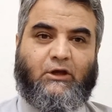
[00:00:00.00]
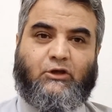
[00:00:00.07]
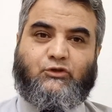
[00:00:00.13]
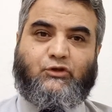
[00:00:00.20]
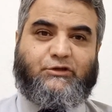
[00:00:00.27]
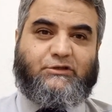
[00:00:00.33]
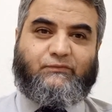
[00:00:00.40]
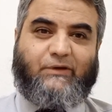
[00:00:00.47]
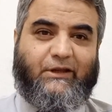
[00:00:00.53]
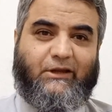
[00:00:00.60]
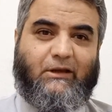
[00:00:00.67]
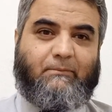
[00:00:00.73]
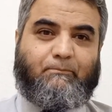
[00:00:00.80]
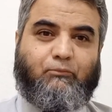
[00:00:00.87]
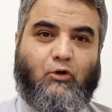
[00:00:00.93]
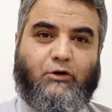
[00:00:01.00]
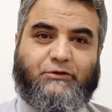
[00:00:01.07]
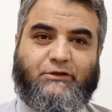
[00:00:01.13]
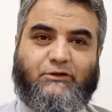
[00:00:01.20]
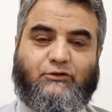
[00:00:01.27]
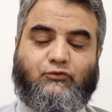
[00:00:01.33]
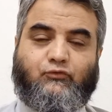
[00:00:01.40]
So it's very
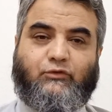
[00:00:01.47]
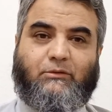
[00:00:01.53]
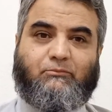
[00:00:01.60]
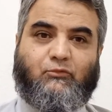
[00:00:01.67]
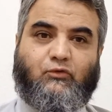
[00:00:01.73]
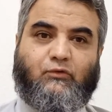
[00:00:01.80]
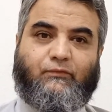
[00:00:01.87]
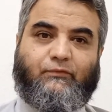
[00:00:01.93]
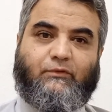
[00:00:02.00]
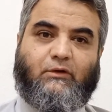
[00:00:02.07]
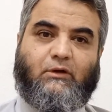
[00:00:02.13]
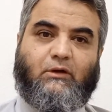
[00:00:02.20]
important to remove